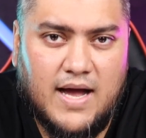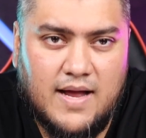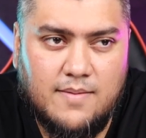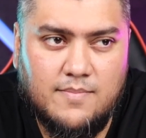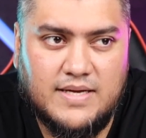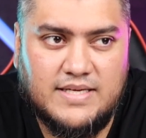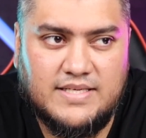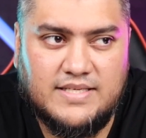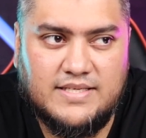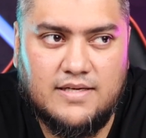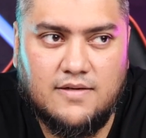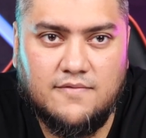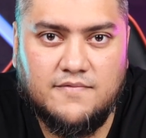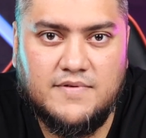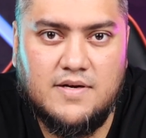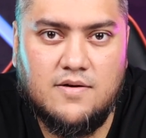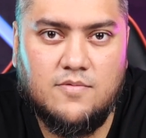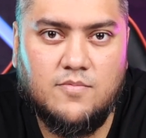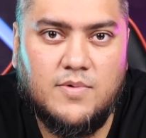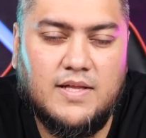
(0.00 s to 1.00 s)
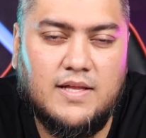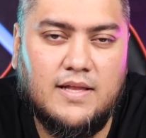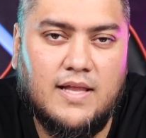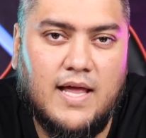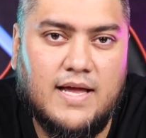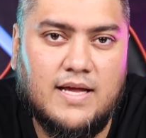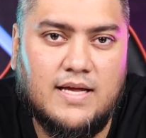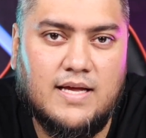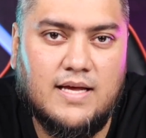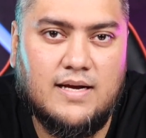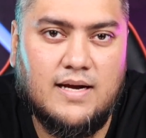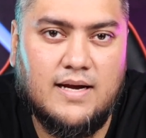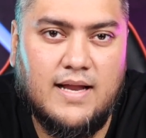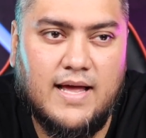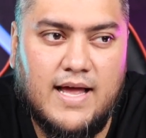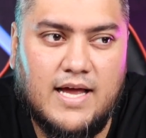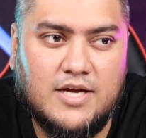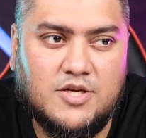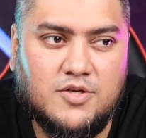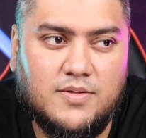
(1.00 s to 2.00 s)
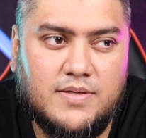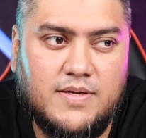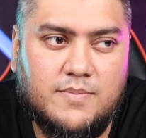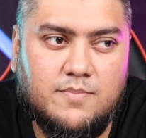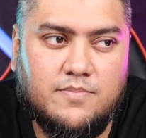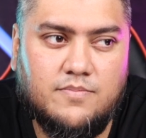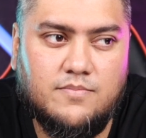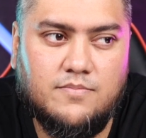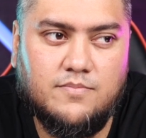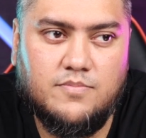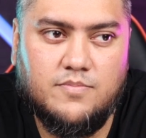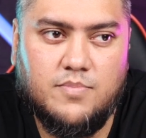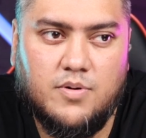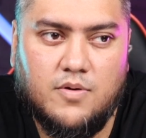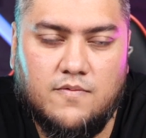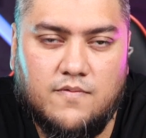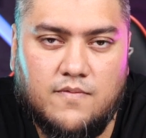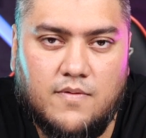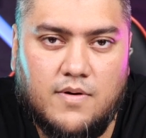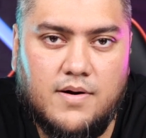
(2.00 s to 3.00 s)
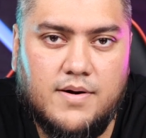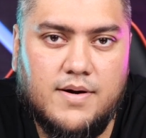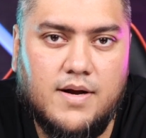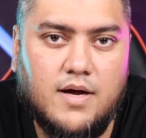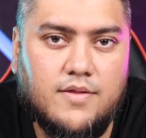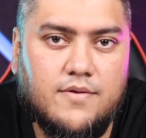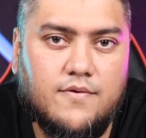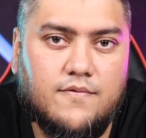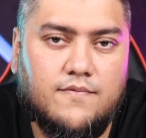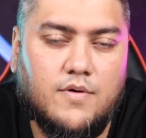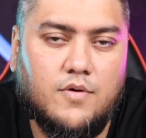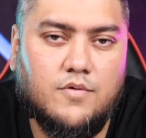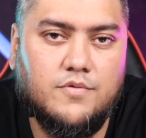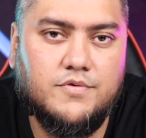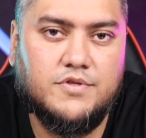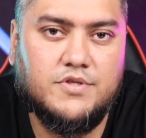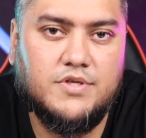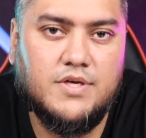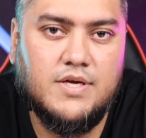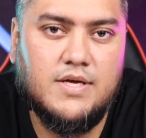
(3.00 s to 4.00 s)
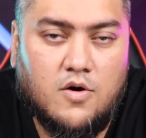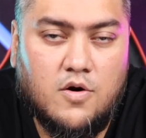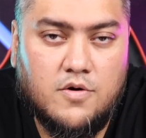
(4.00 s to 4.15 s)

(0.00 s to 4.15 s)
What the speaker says: I myself didn't really like it, and I actually preferred other phones.